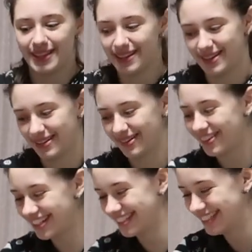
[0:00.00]
than the other
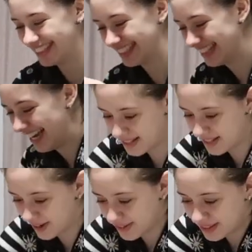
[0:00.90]
one.
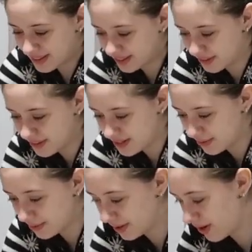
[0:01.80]
So those
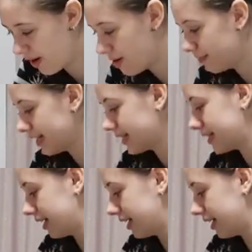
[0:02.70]
were all like